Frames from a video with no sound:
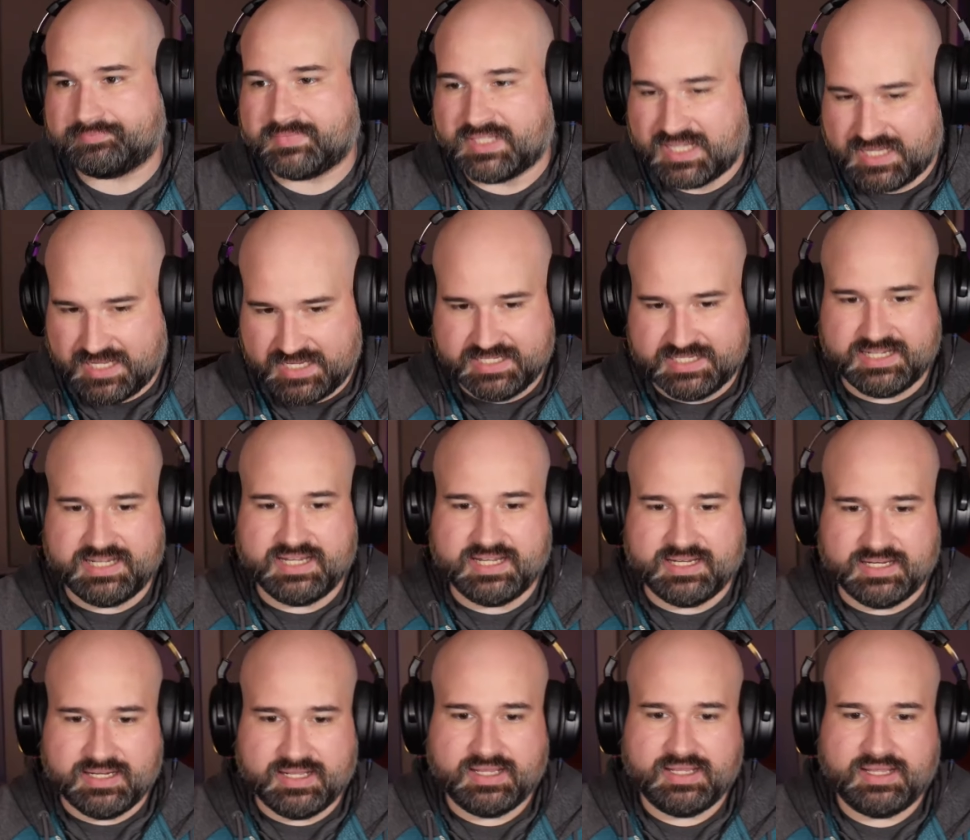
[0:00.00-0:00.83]

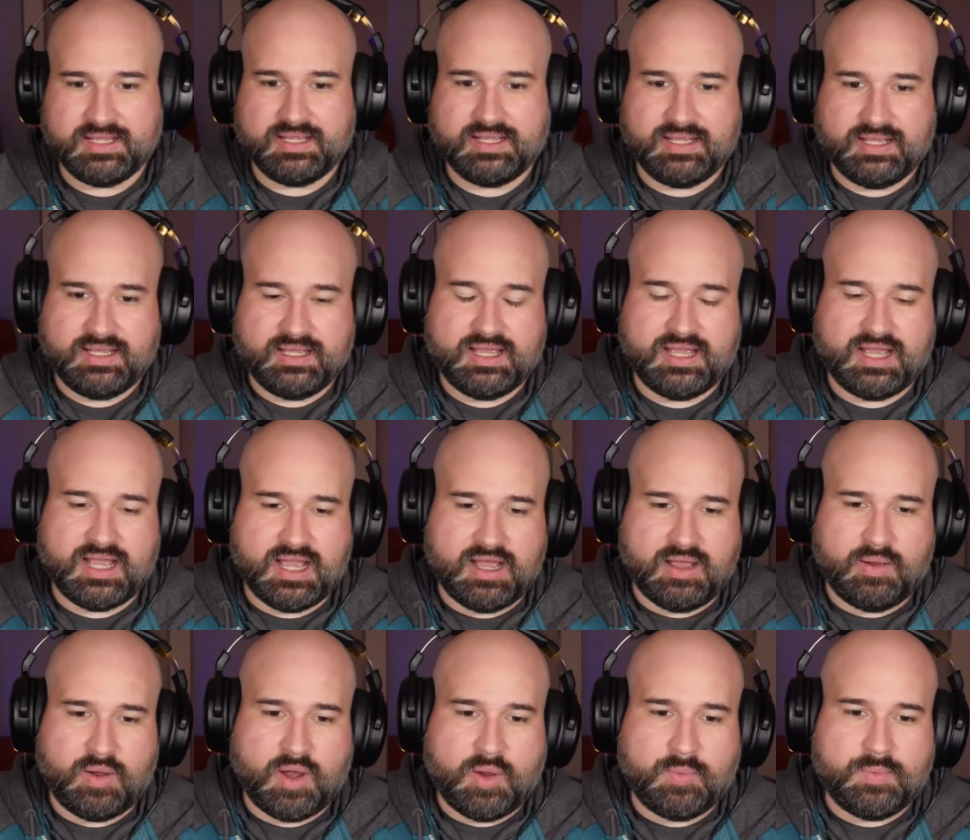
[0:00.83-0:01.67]
Indeed. Yes.
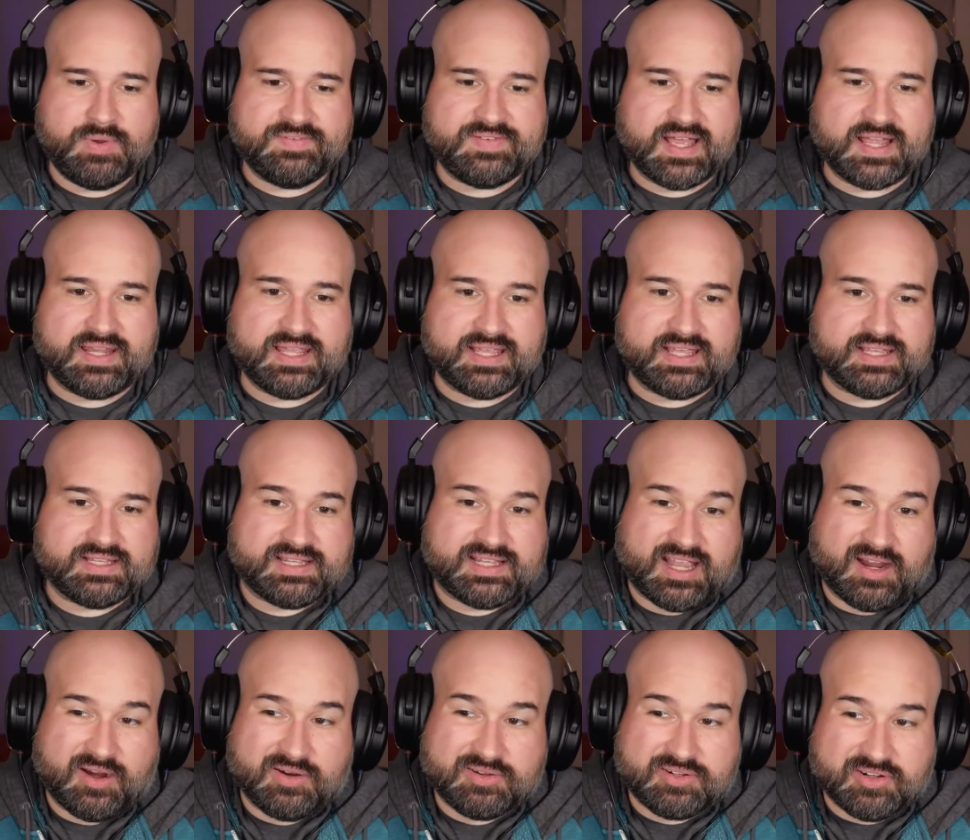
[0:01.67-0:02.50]
Uh, and we've got like
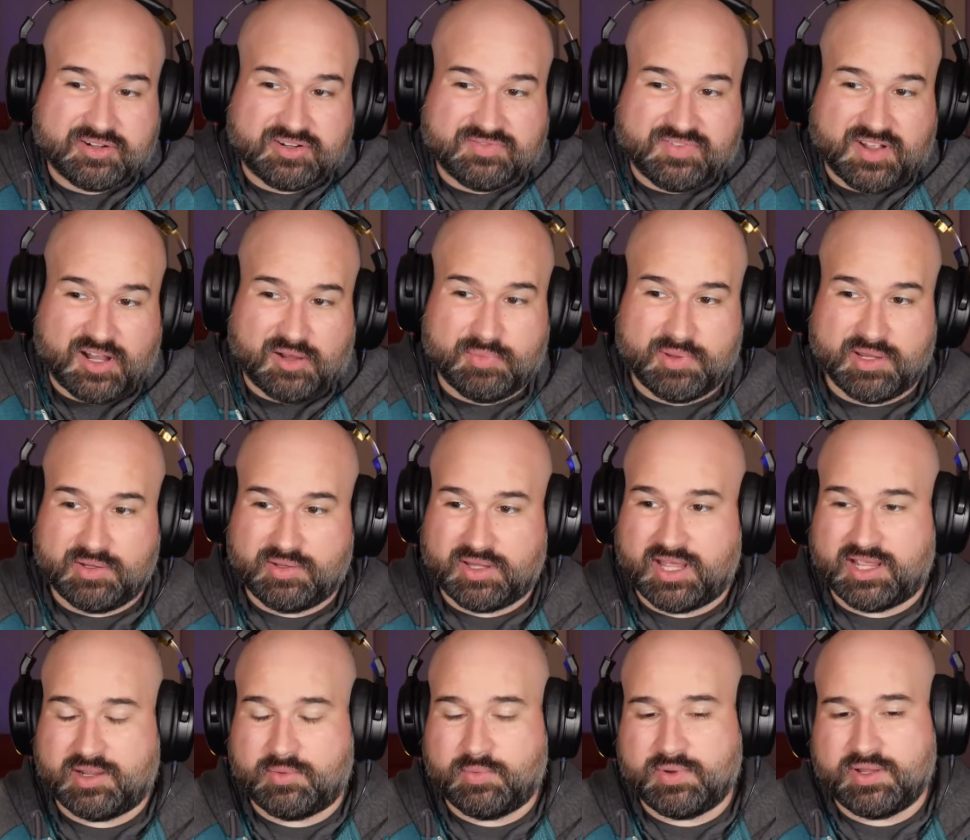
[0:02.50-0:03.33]
character development.
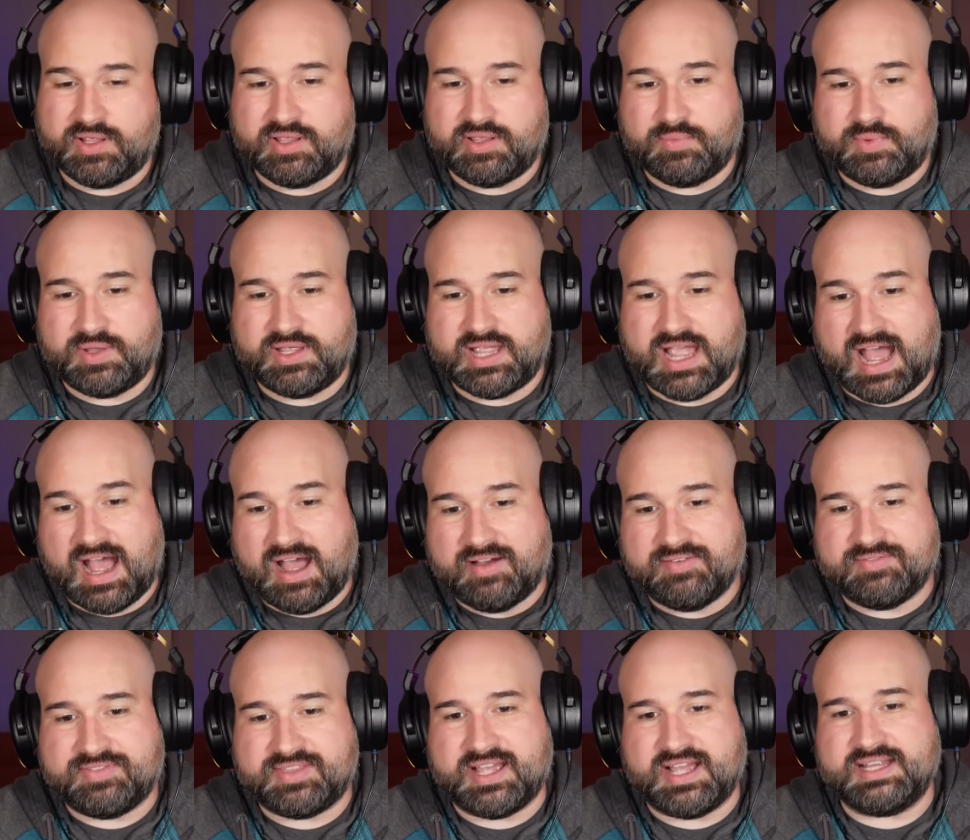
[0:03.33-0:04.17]
Like we we
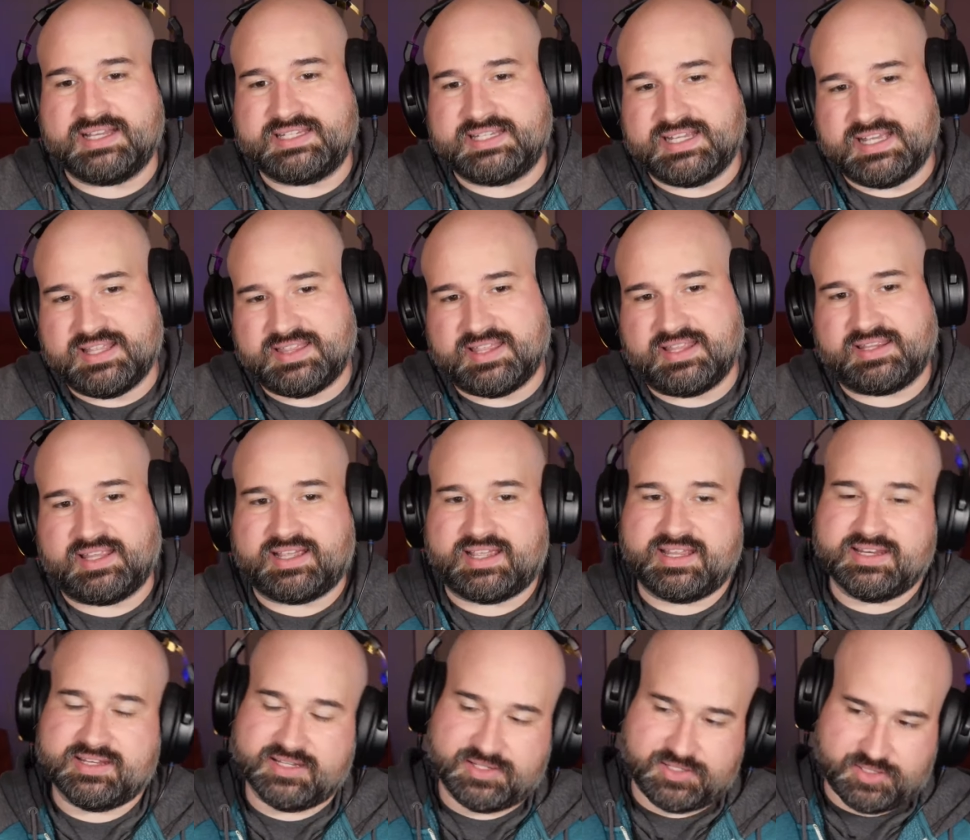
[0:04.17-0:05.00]
have the idea that
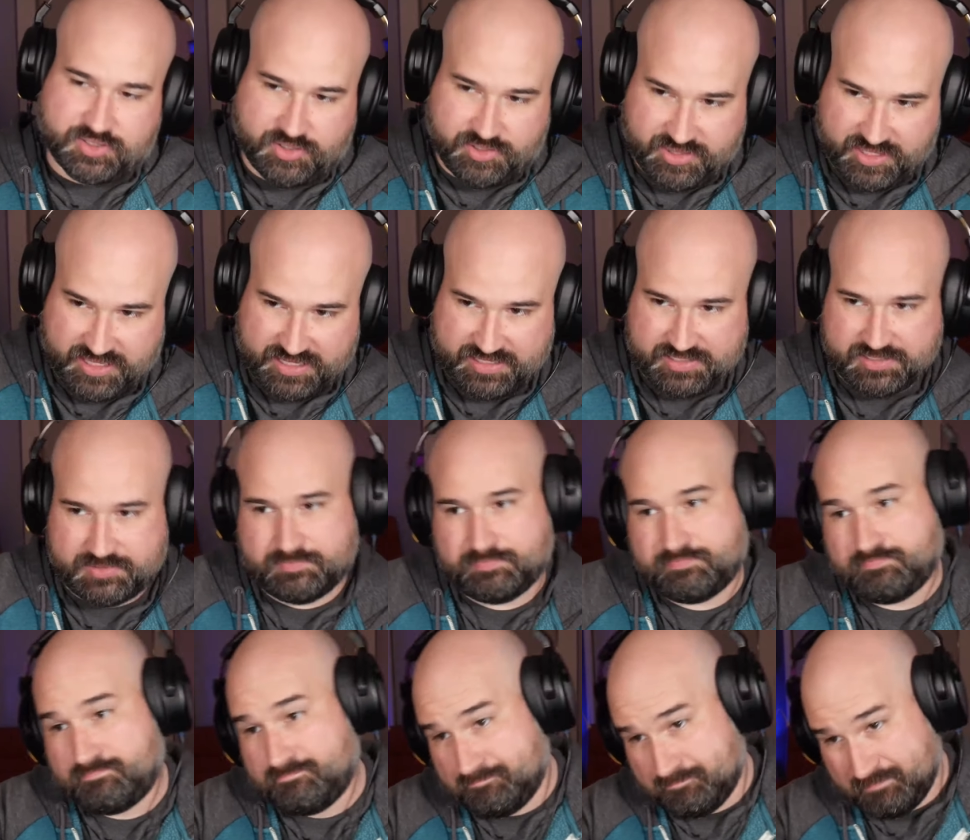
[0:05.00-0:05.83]
like he does good things
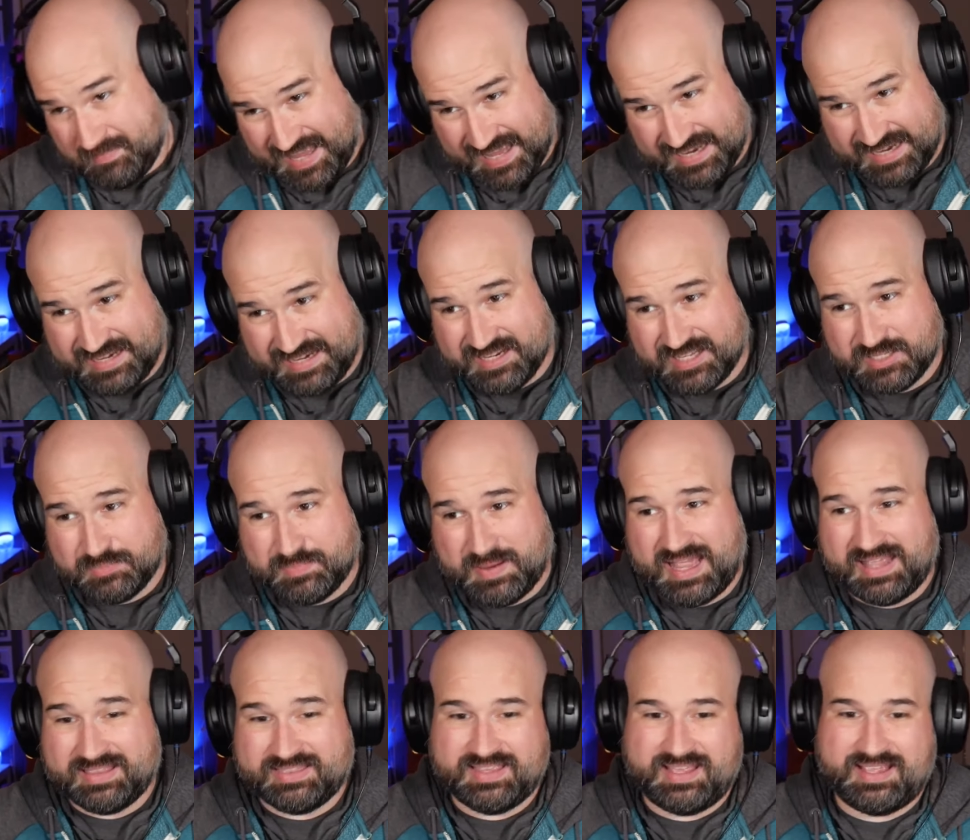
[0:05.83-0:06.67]
and he does
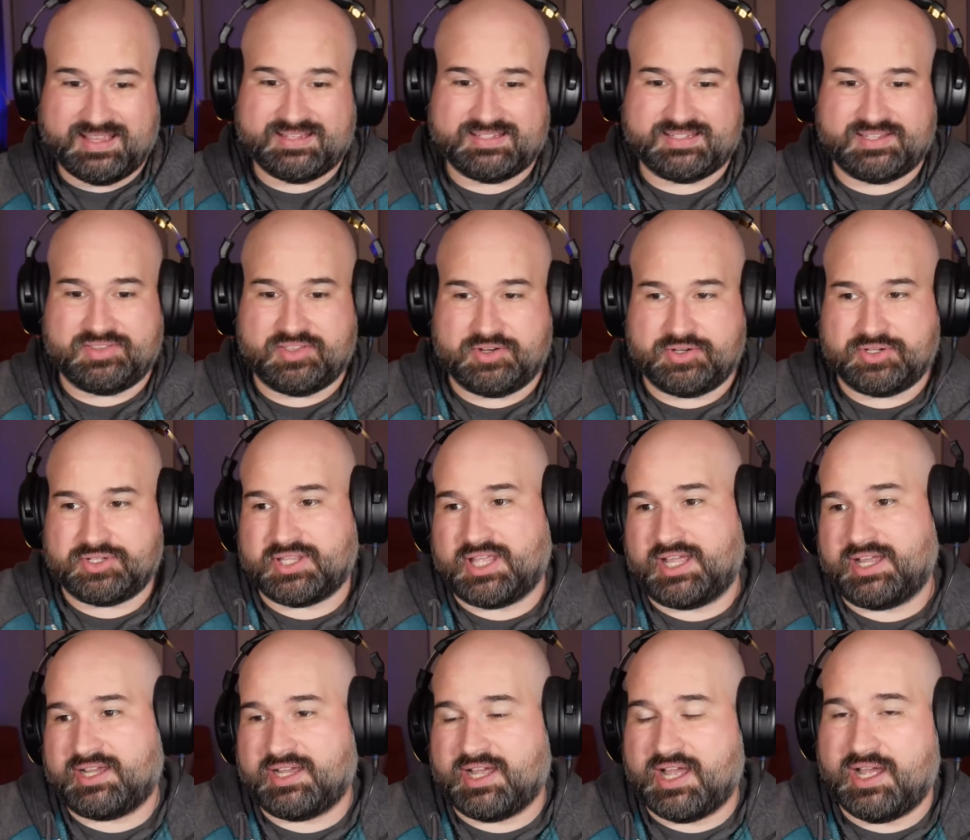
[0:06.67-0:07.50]
bad things, and there's
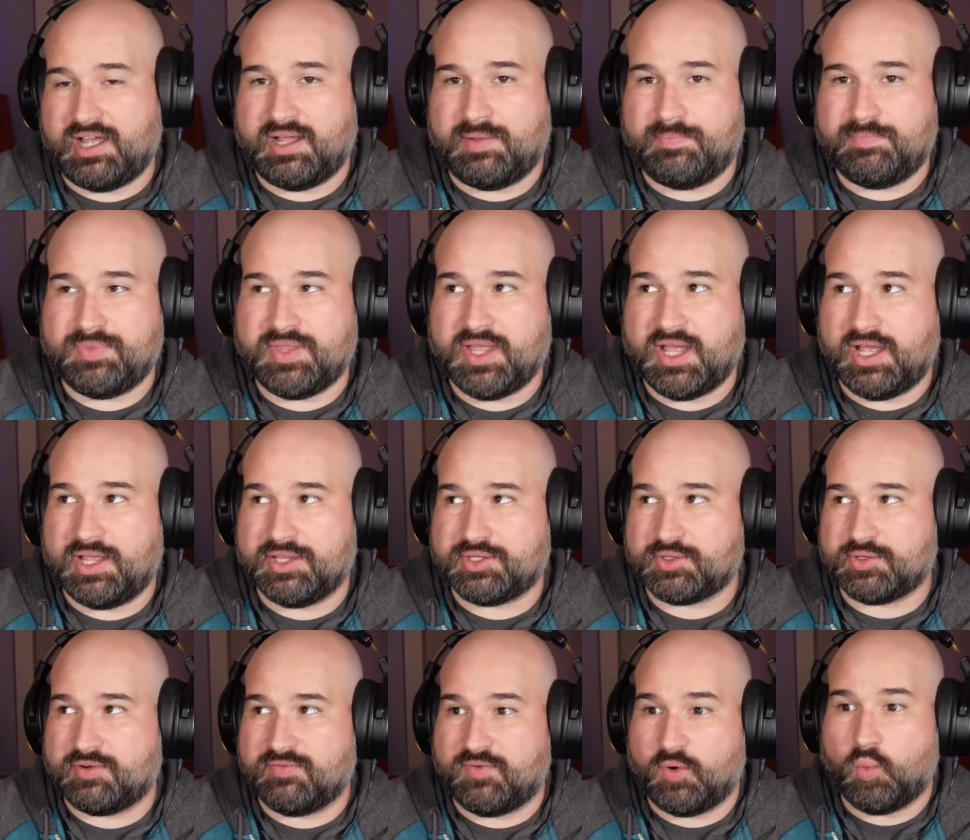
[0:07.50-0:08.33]
like a, a,
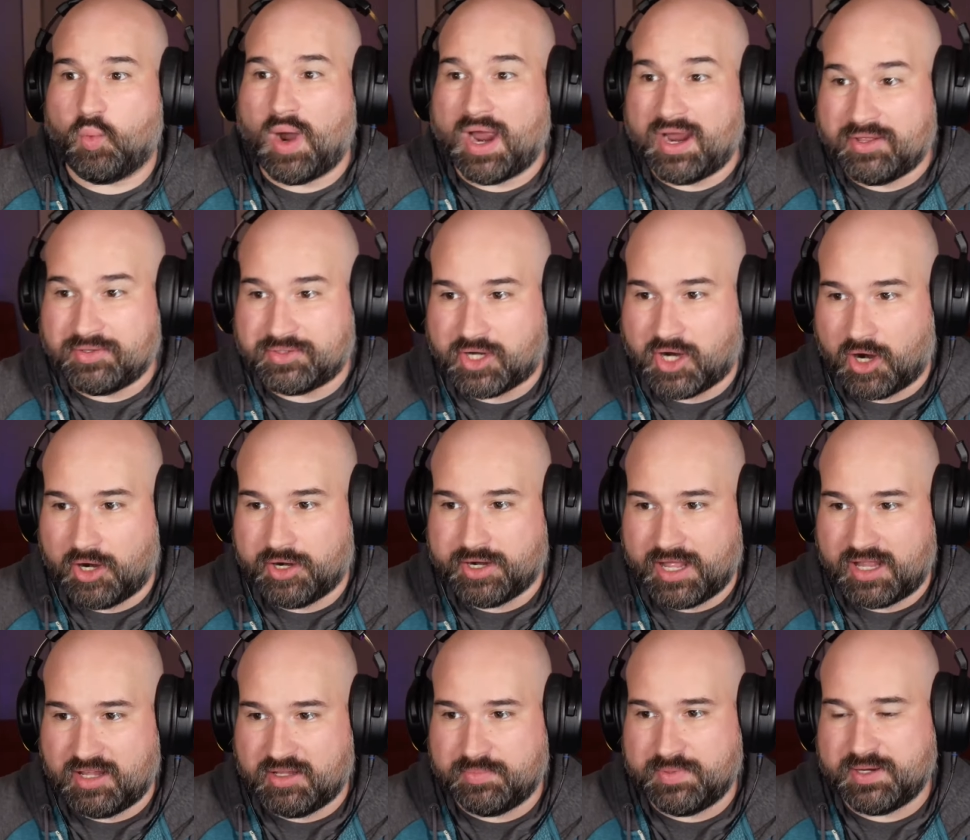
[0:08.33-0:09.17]
sort of a wild card
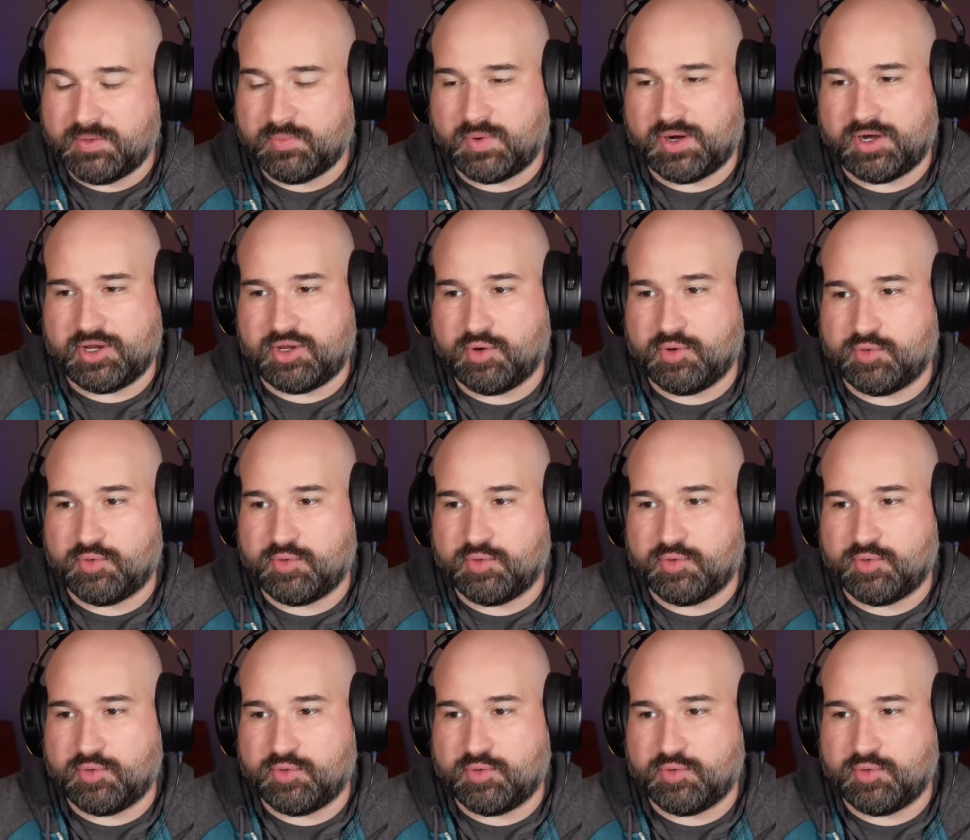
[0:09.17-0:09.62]
element where you